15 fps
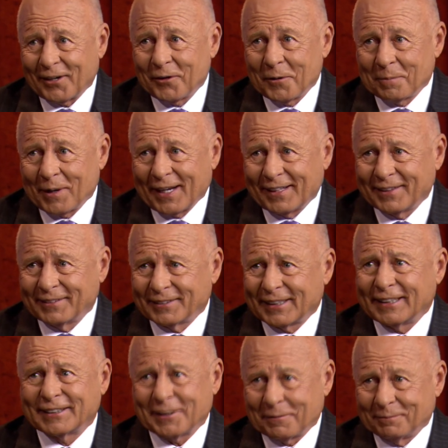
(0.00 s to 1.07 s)
I hope I can
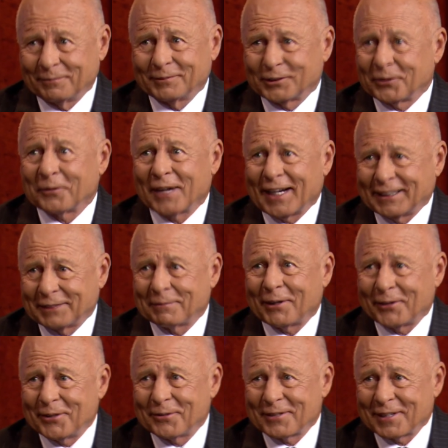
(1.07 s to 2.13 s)
say something so nice
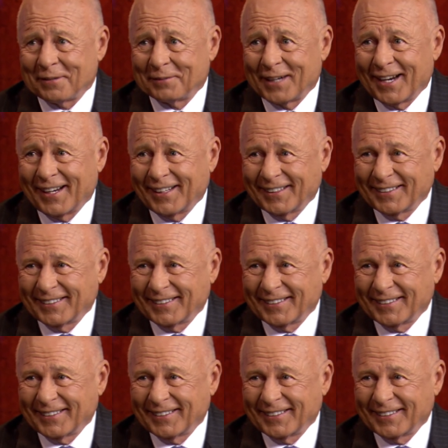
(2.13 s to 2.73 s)
about you someday.